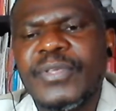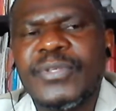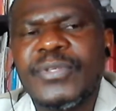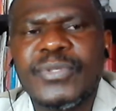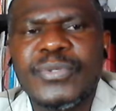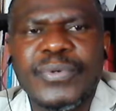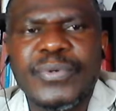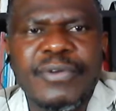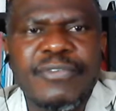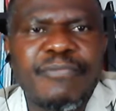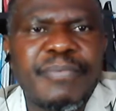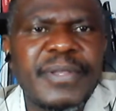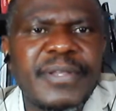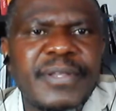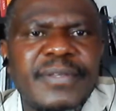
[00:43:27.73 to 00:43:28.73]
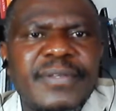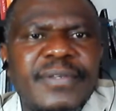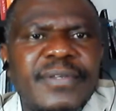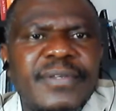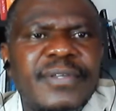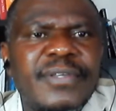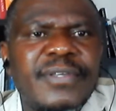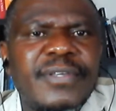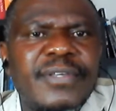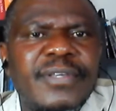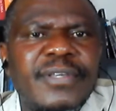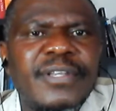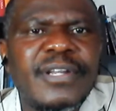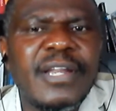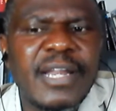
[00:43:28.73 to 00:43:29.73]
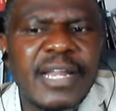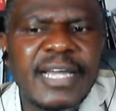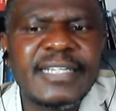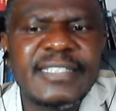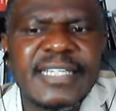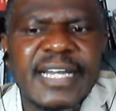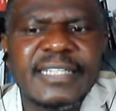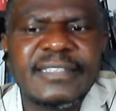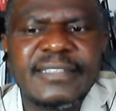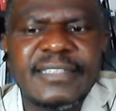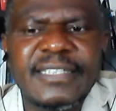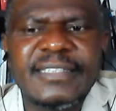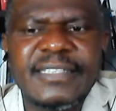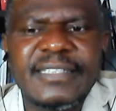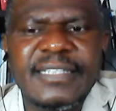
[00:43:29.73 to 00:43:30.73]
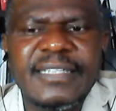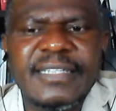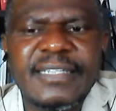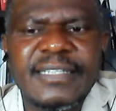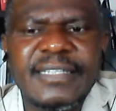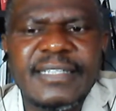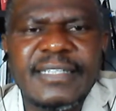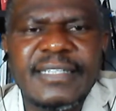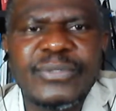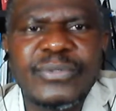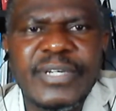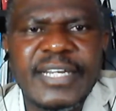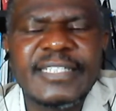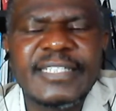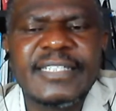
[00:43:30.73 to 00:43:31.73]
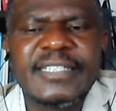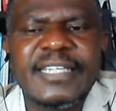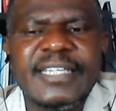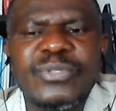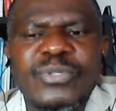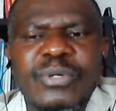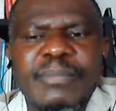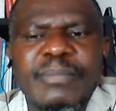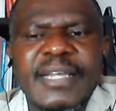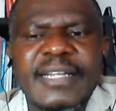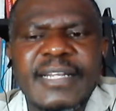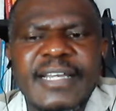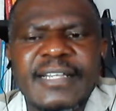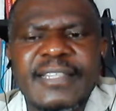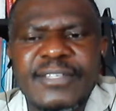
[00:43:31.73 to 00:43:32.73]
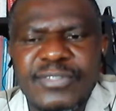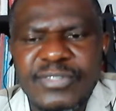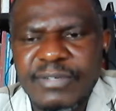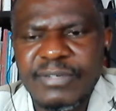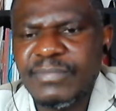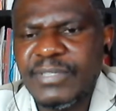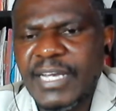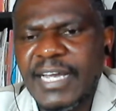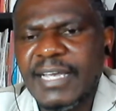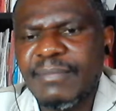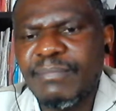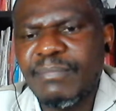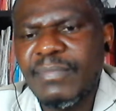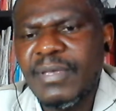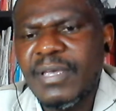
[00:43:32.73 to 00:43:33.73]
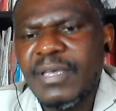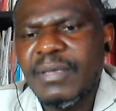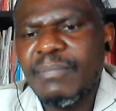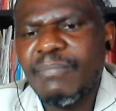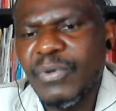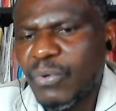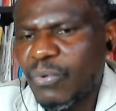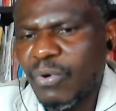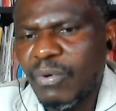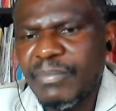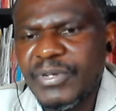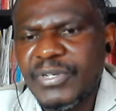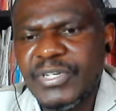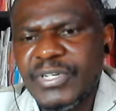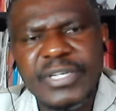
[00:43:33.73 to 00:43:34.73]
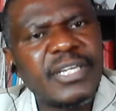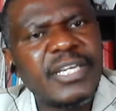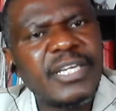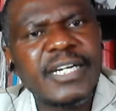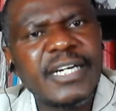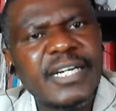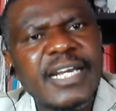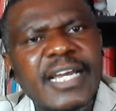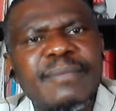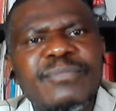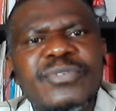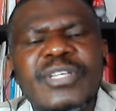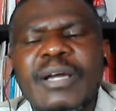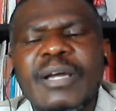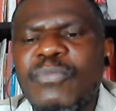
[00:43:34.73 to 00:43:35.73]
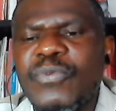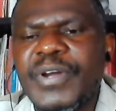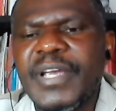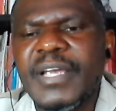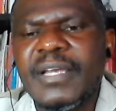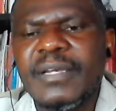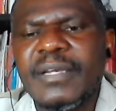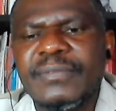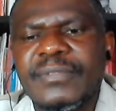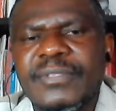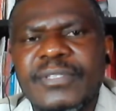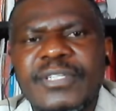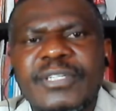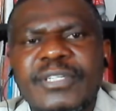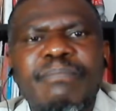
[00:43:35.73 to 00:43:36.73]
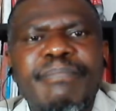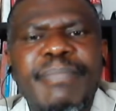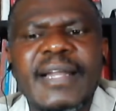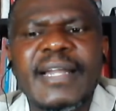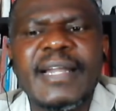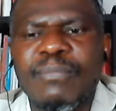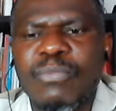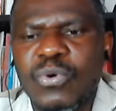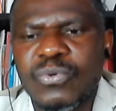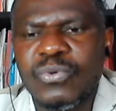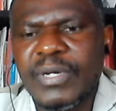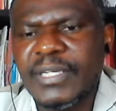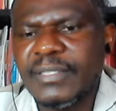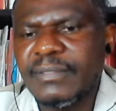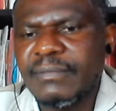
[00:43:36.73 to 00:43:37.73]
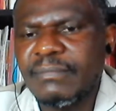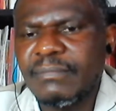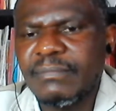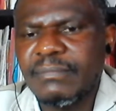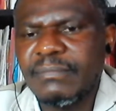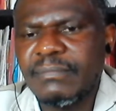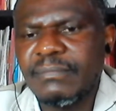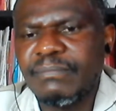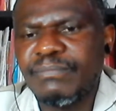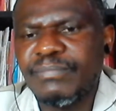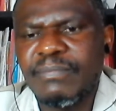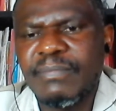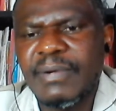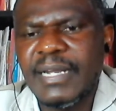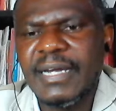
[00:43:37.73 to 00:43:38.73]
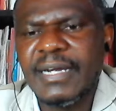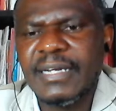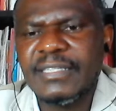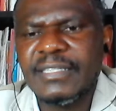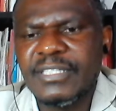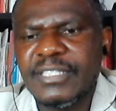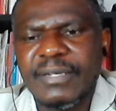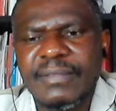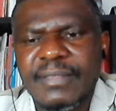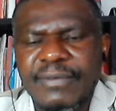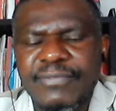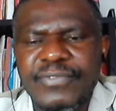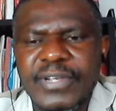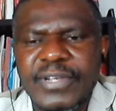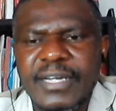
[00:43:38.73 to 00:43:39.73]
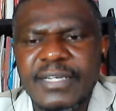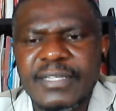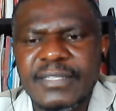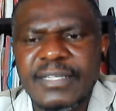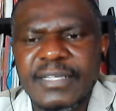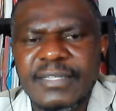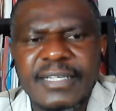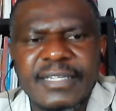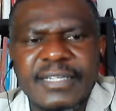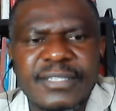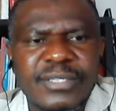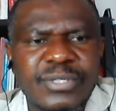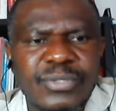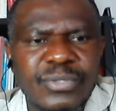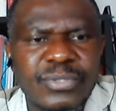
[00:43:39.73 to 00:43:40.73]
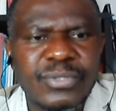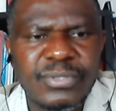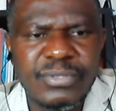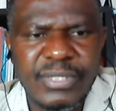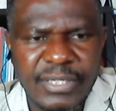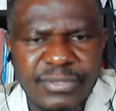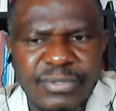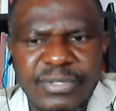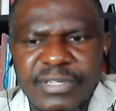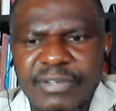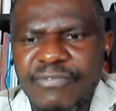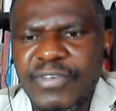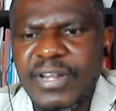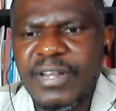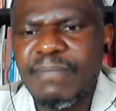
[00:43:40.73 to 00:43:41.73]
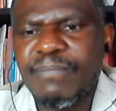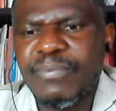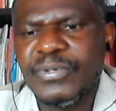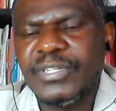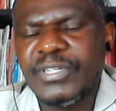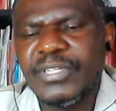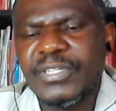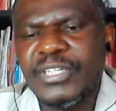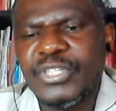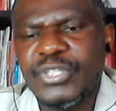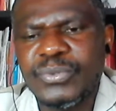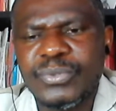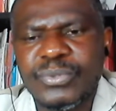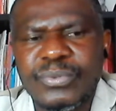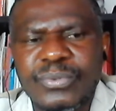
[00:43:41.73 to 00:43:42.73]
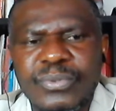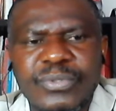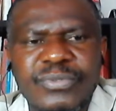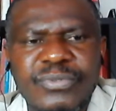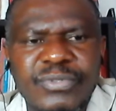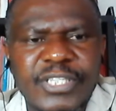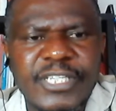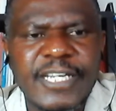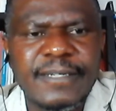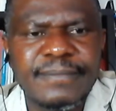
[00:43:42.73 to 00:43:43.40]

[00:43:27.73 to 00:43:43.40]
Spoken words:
to have been in London, in the United Kingdom, and at the same time be committing a crime somewhere in Palabora, in Mpumalanga, in South Africa. Those are very important issues to consider.